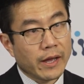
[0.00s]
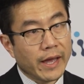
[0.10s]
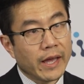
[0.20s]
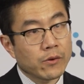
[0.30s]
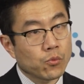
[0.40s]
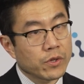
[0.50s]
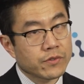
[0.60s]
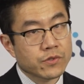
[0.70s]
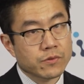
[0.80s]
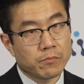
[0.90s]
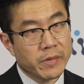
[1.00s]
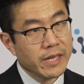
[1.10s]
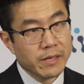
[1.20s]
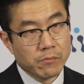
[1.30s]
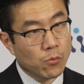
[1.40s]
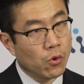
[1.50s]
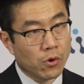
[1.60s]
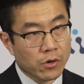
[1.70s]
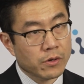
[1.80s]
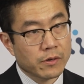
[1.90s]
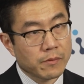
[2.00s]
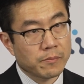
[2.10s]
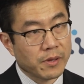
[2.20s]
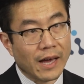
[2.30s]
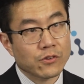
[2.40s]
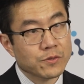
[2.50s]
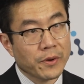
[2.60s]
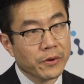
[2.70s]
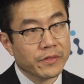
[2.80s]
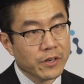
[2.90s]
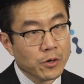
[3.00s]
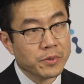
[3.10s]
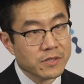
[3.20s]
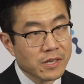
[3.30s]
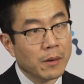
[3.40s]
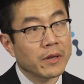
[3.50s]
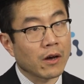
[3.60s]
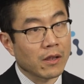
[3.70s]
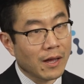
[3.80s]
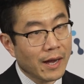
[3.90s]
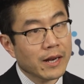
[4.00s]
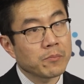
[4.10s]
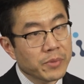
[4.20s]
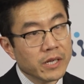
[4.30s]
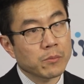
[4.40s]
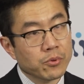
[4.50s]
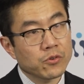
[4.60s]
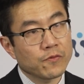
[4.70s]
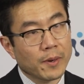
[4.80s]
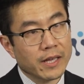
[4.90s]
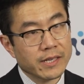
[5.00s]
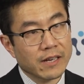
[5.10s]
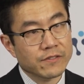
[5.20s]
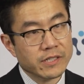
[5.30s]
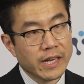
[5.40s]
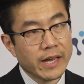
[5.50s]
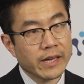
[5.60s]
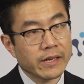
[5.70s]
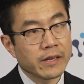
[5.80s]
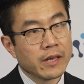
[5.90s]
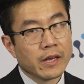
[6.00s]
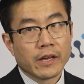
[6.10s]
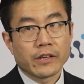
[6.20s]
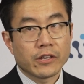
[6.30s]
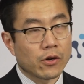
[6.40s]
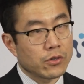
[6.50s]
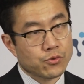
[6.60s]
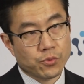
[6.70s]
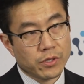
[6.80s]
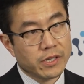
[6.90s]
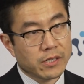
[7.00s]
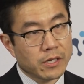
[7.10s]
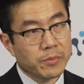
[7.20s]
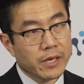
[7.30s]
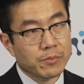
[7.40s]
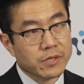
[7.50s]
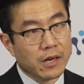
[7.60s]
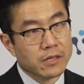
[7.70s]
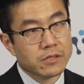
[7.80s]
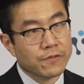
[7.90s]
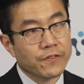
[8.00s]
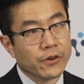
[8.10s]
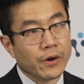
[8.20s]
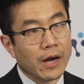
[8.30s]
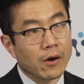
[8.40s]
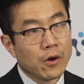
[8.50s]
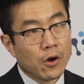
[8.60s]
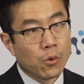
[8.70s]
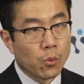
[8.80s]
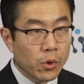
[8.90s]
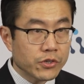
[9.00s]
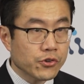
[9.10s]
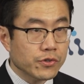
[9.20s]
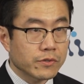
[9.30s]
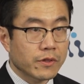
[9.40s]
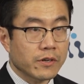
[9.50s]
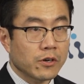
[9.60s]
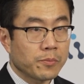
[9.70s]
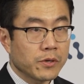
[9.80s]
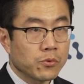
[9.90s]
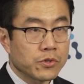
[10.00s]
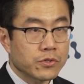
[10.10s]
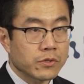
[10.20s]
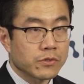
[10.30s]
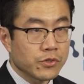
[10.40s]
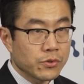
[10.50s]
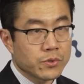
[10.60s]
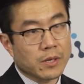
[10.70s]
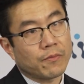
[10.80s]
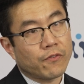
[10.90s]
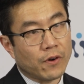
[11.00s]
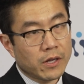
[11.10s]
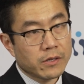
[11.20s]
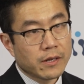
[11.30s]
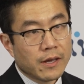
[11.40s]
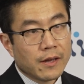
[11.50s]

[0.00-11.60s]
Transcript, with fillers: And with many more bladder sparing therapies coming online and being approved by the FDA, you know, it's really going to be up to us to figure out which therapy we should use up front,